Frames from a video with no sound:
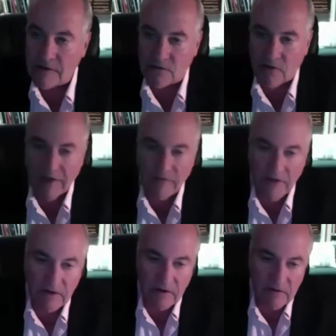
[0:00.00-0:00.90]

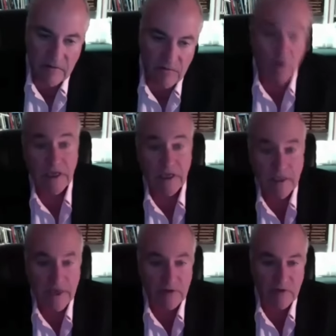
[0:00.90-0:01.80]
driving fully
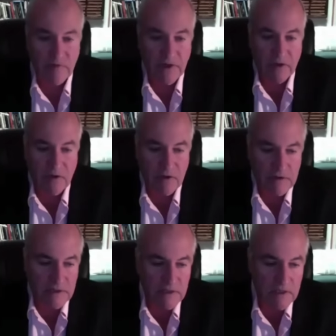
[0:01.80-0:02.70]
electric
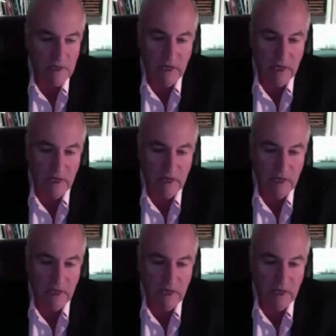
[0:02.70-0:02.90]
vehicles